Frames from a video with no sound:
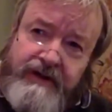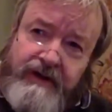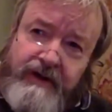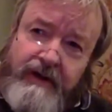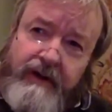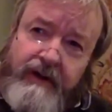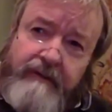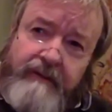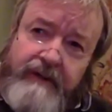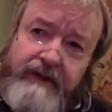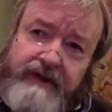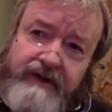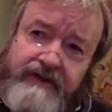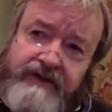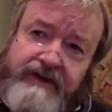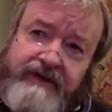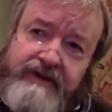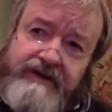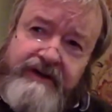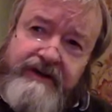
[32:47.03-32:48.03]
There can't be
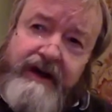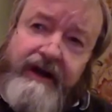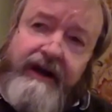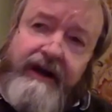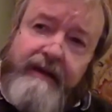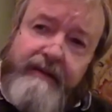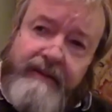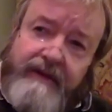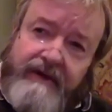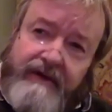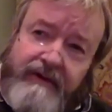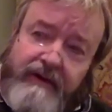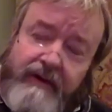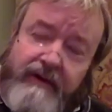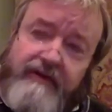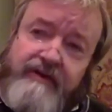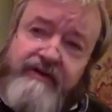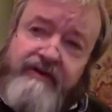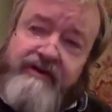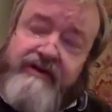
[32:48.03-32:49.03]
just a tiny bit of
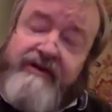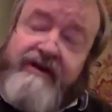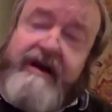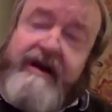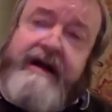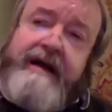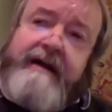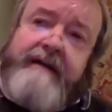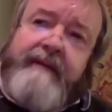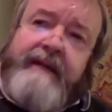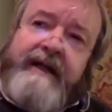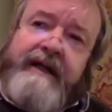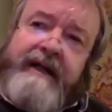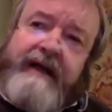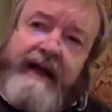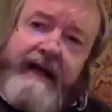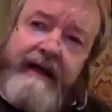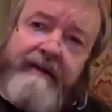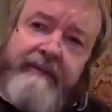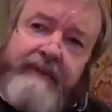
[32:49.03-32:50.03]
consciousness, but there
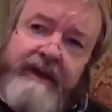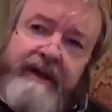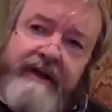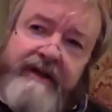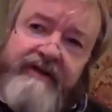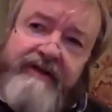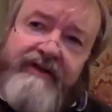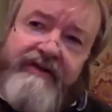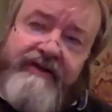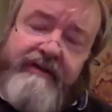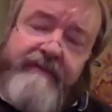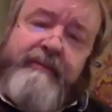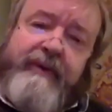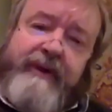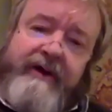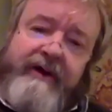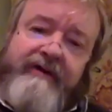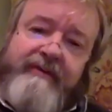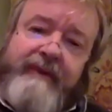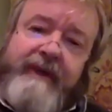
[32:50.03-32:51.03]
can be the
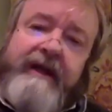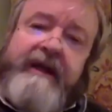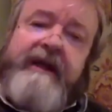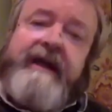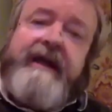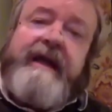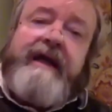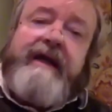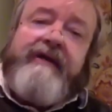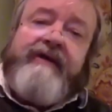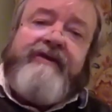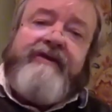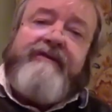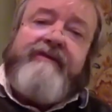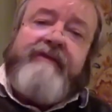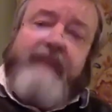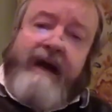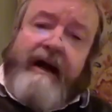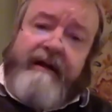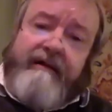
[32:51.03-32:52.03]
simplest beginnings
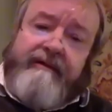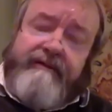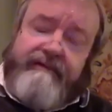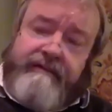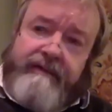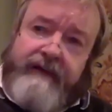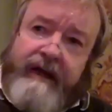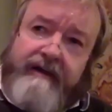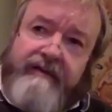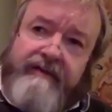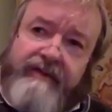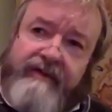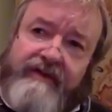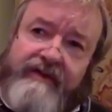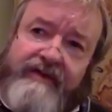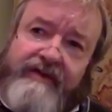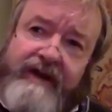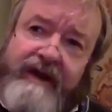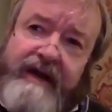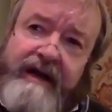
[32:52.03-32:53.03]
of life. Life
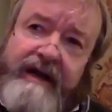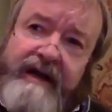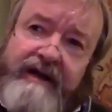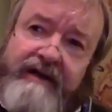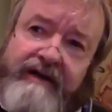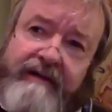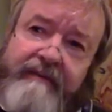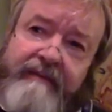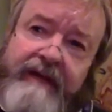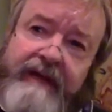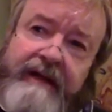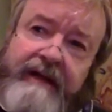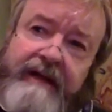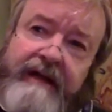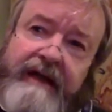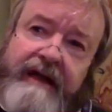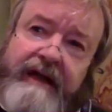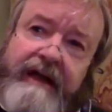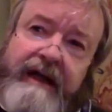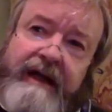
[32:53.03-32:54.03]
is something
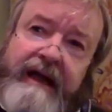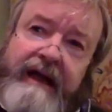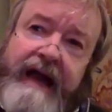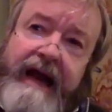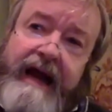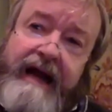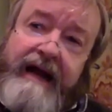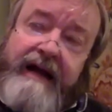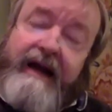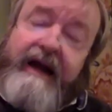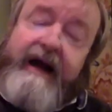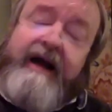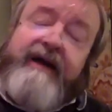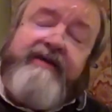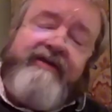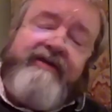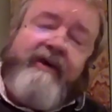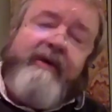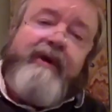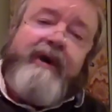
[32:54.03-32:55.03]
that
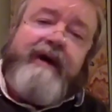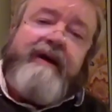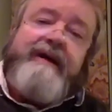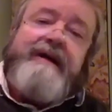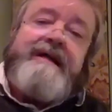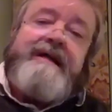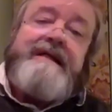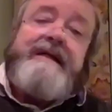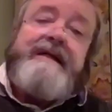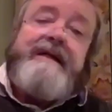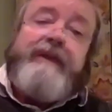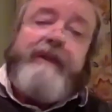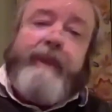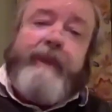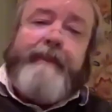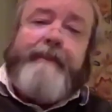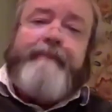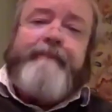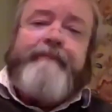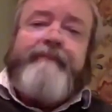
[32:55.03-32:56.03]
lies on a
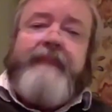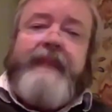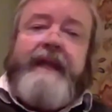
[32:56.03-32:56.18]
continuum.